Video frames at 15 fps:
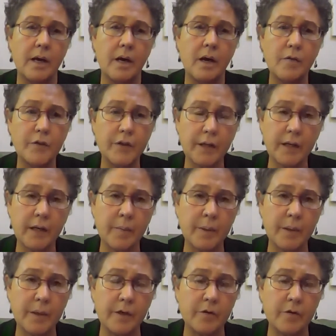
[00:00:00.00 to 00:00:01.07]
over the
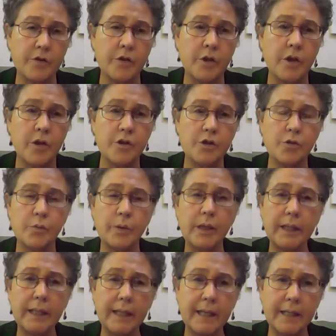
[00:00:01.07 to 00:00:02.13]
coming years to
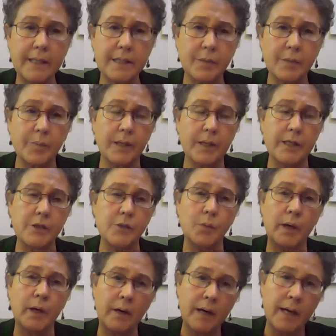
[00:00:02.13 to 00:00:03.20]
really get to the place
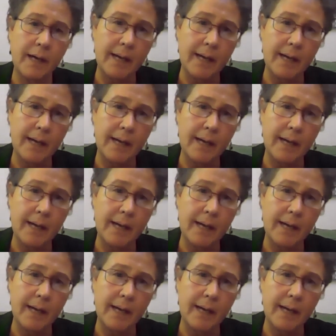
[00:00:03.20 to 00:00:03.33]
where